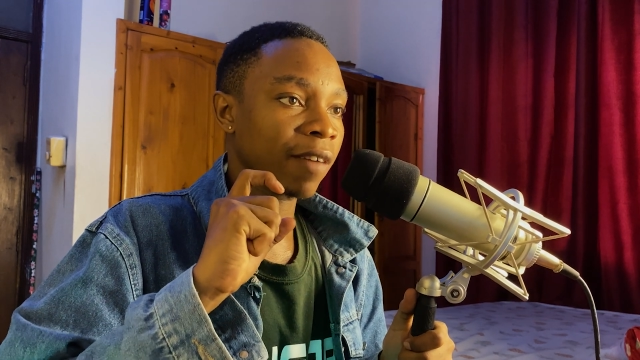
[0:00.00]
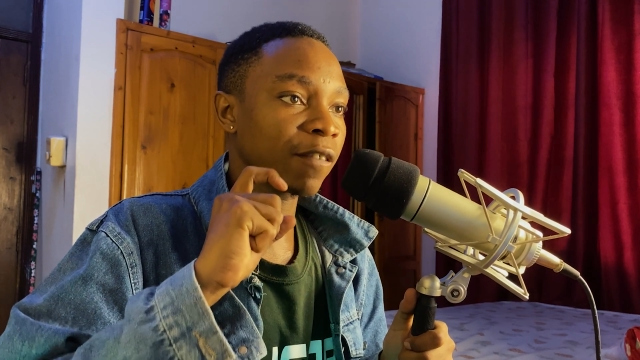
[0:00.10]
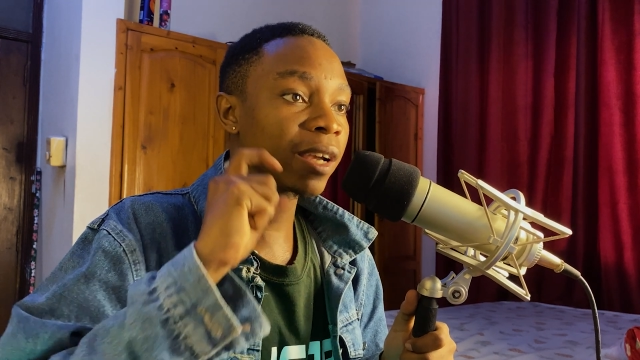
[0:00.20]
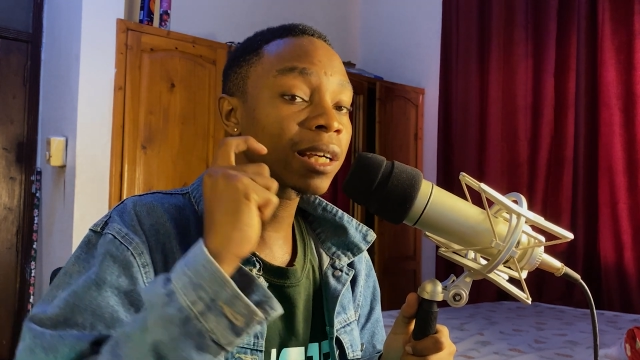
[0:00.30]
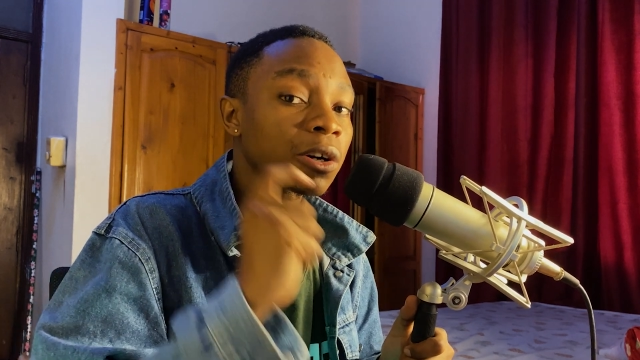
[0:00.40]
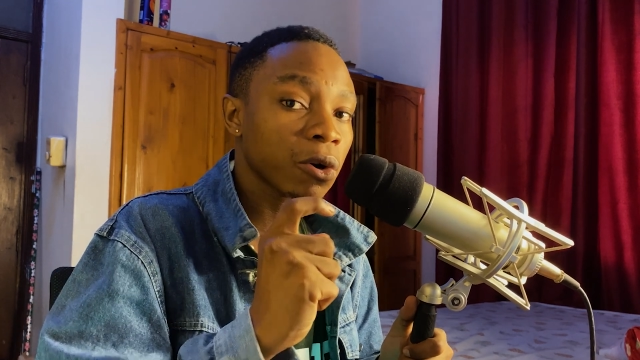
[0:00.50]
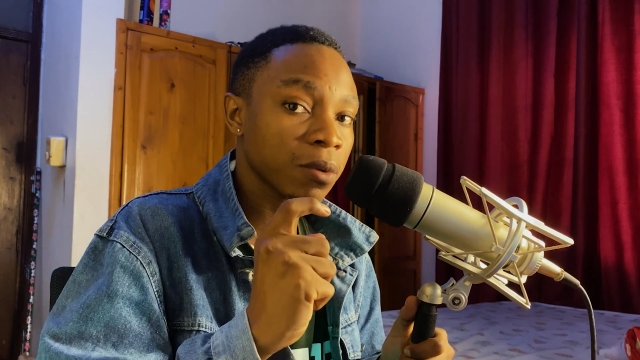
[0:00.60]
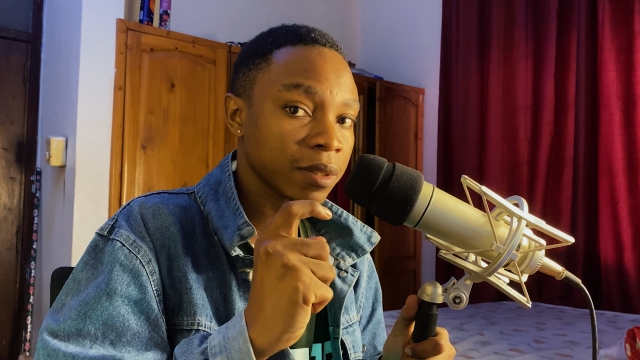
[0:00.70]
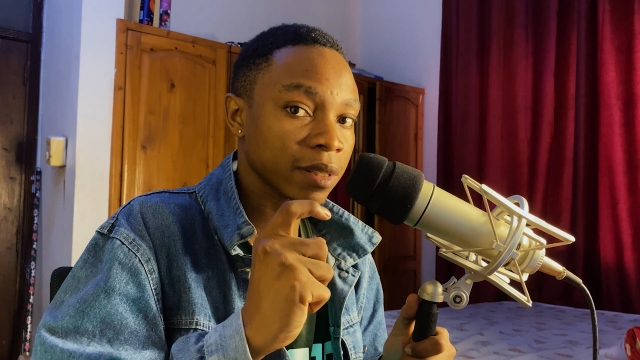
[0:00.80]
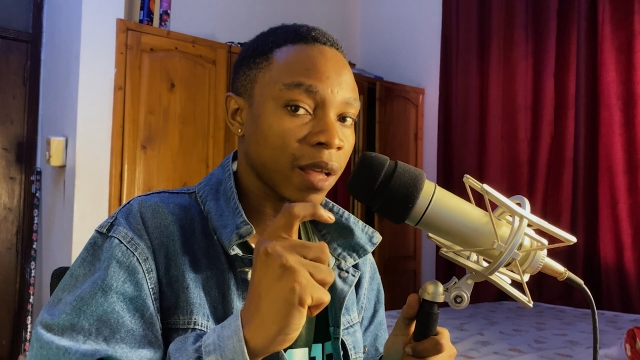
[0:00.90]
very
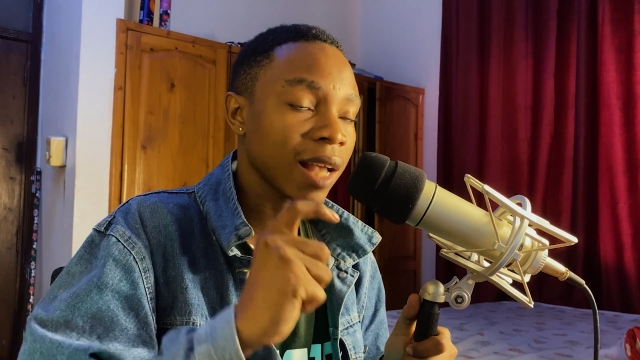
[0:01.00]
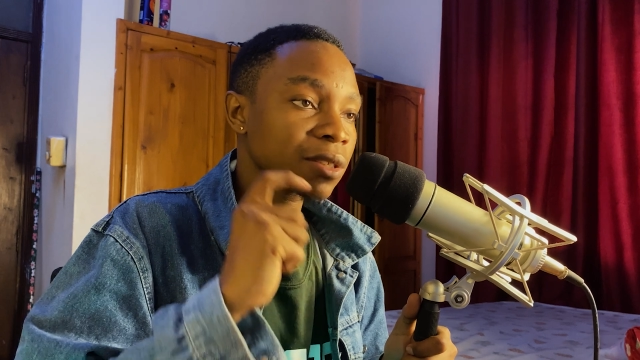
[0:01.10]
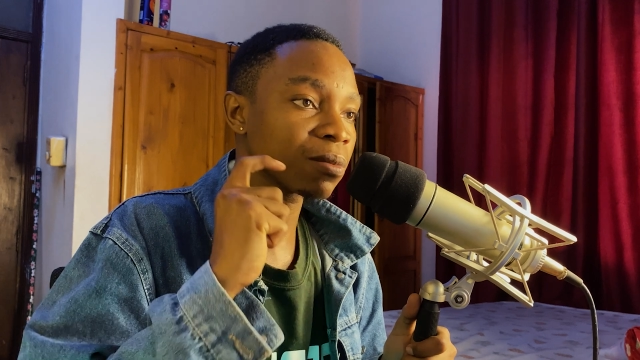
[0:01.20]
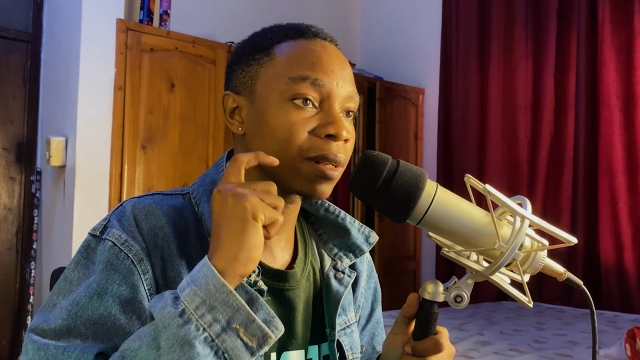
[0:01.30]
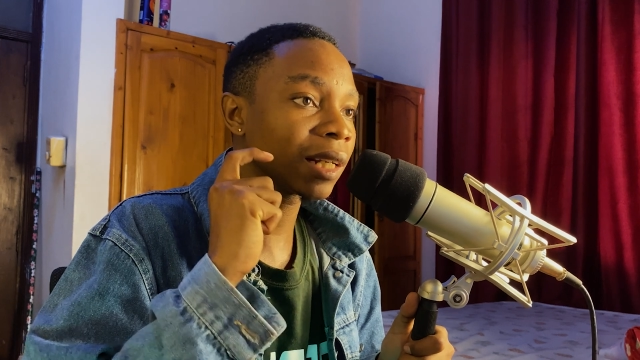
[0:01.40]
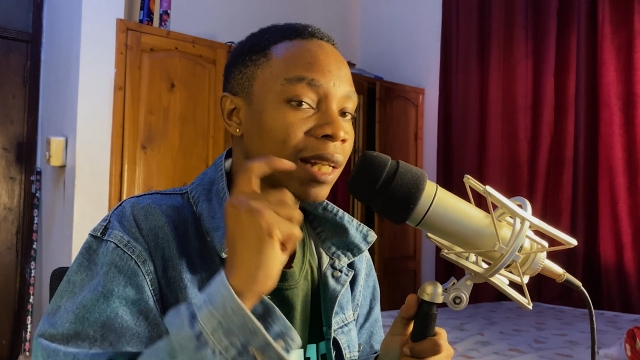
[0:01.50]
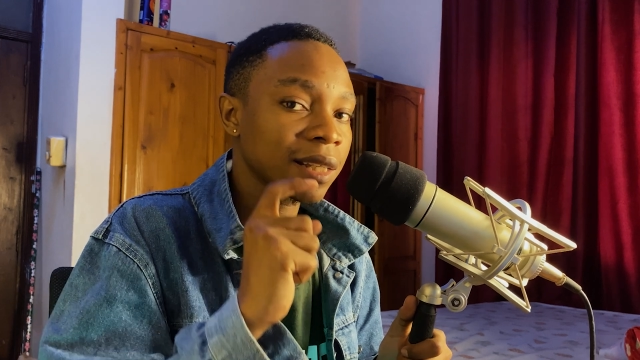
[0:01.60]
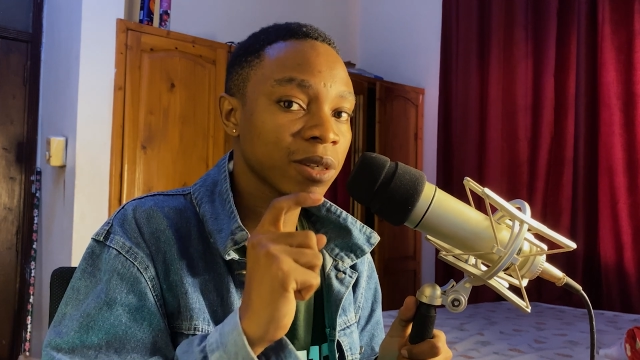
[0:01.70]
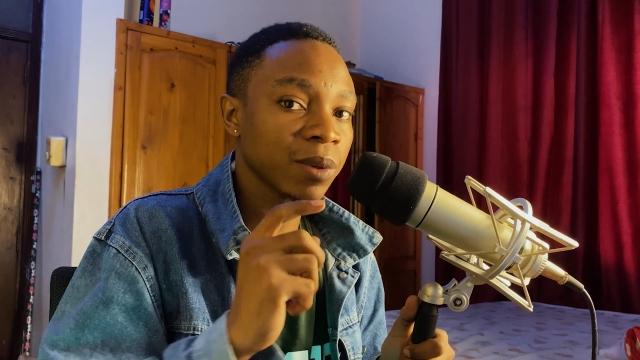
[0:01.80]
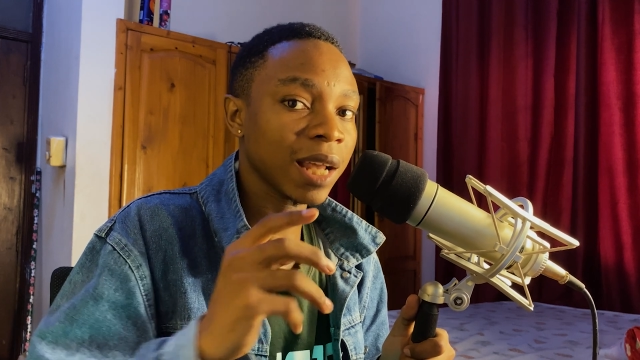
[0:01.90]
close it has to be
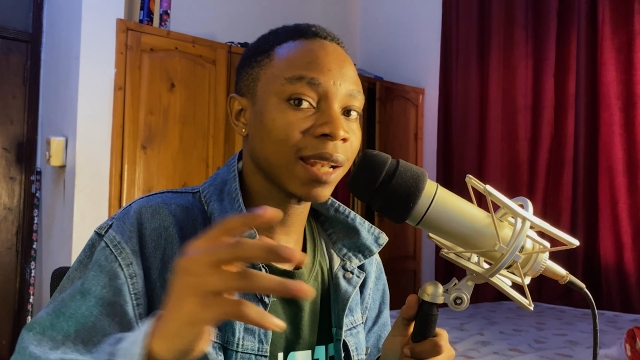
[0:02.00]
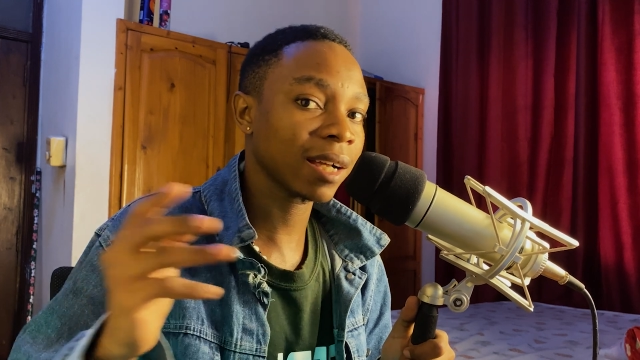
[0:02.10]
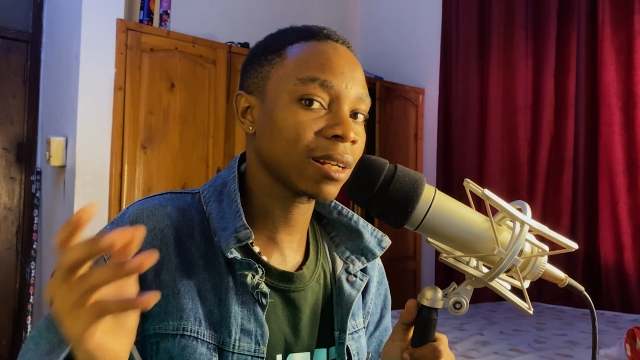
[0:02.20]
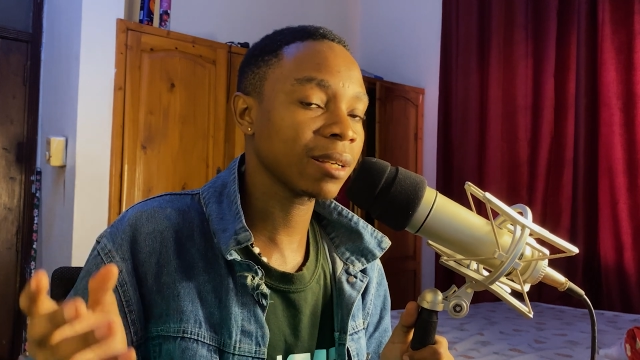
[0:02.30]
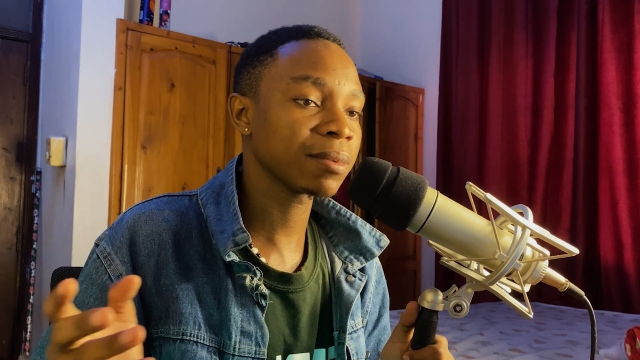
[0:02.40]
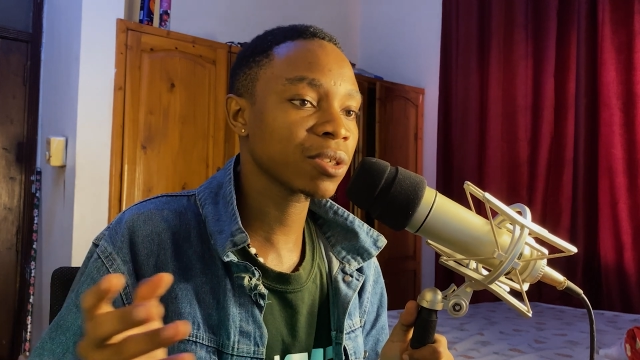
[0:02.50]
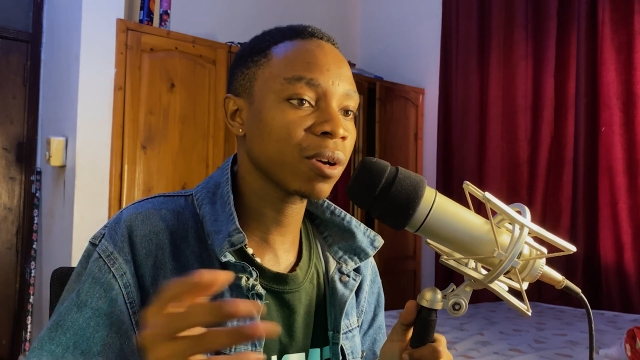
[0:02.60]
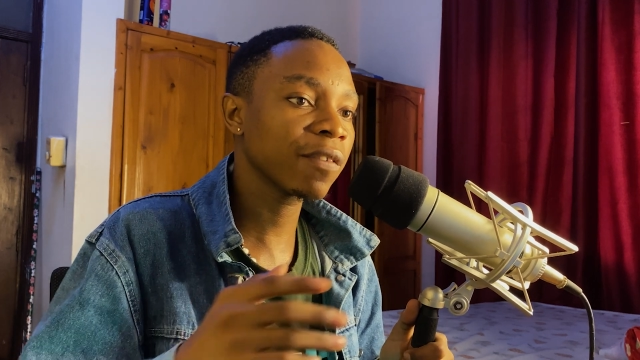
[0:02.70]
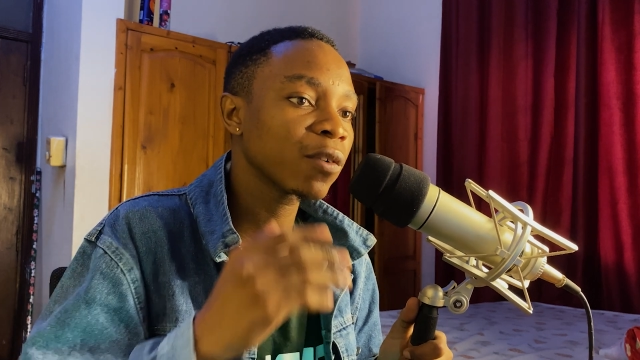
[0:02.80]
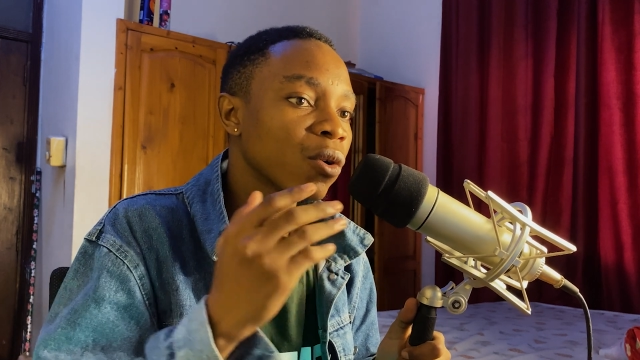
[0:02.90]
related with the other clip so
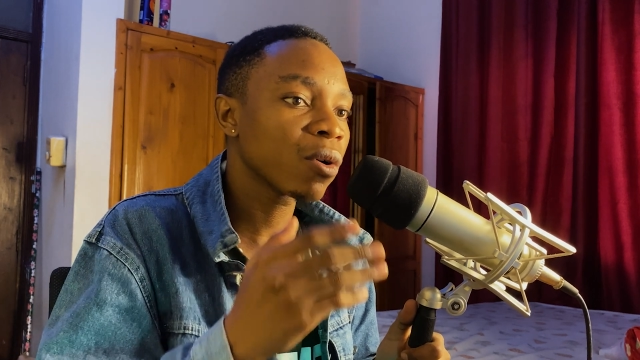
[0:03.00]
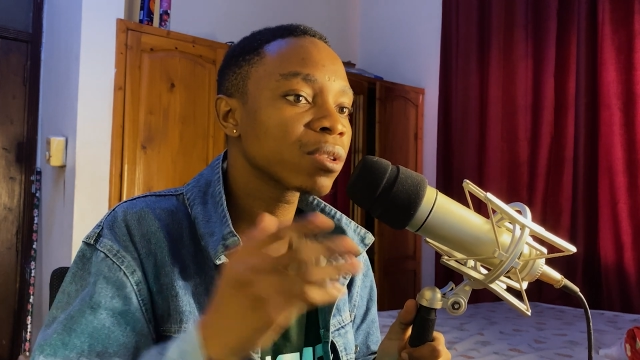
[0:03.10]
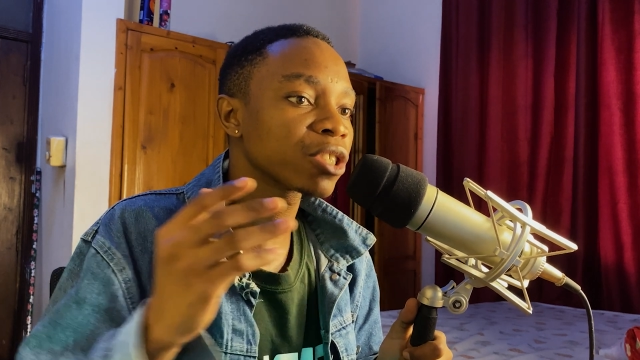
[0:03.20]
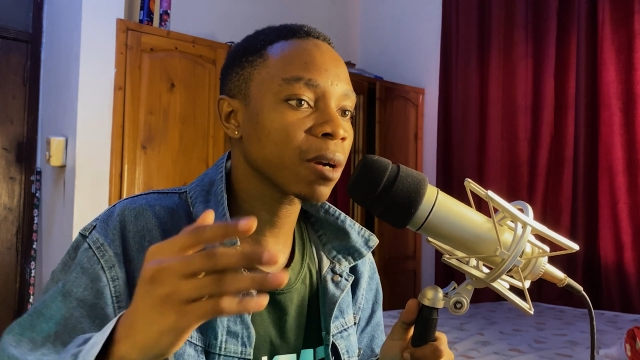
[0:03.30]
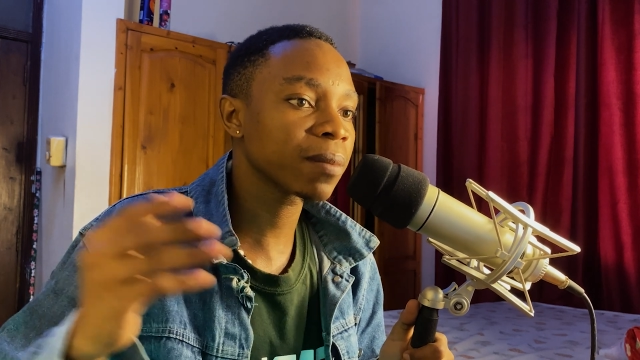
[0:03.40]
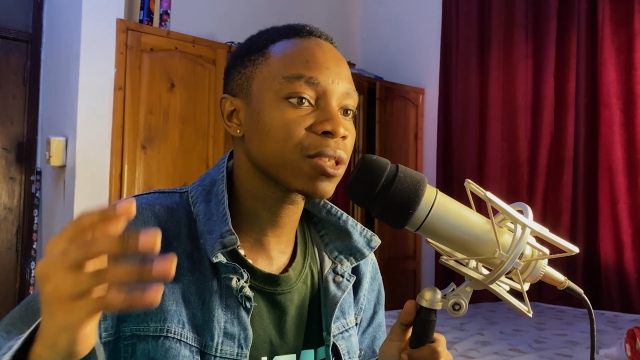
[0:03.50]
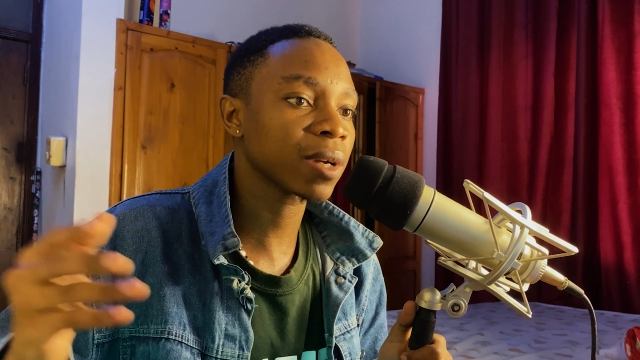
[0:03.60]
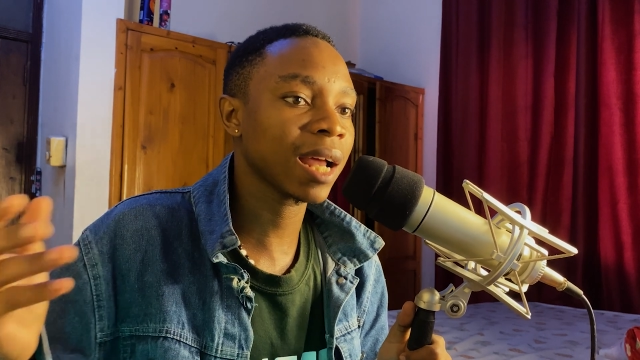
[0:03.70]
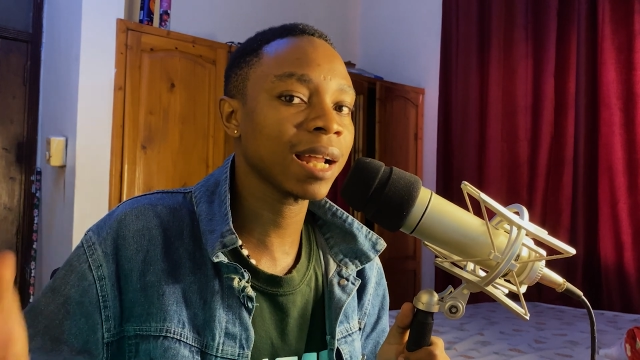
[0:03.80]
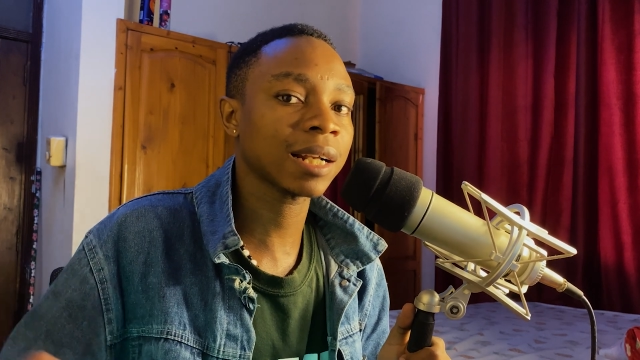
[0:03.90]
if you go and jump into
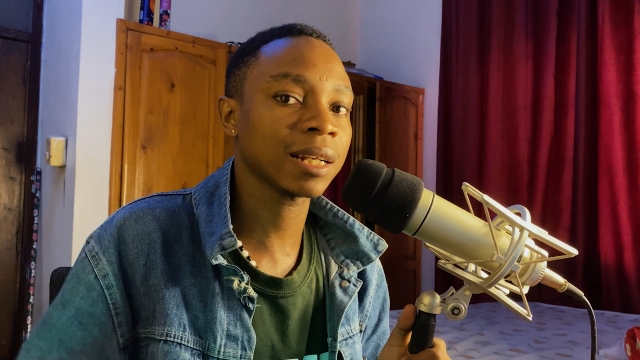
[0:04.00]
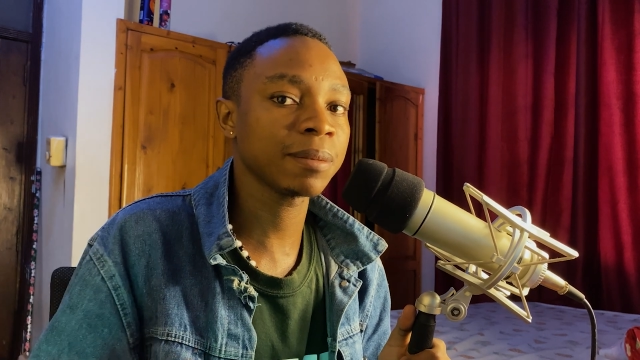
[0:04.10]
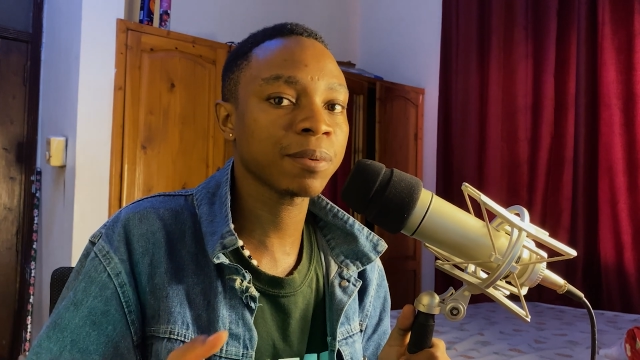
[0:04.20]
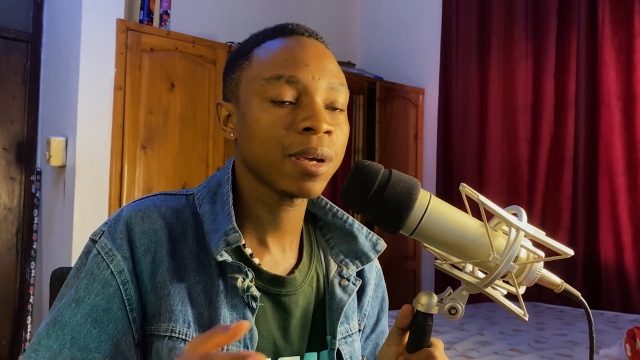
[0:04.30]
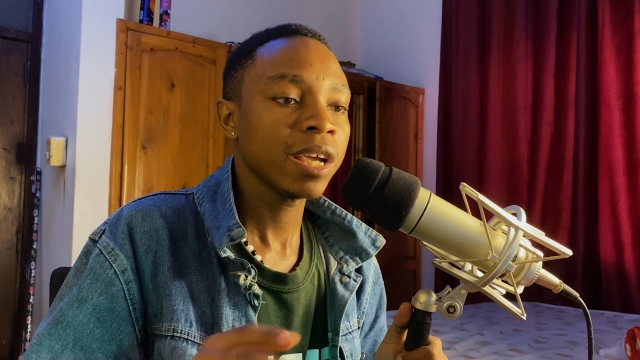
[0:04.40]
the other clip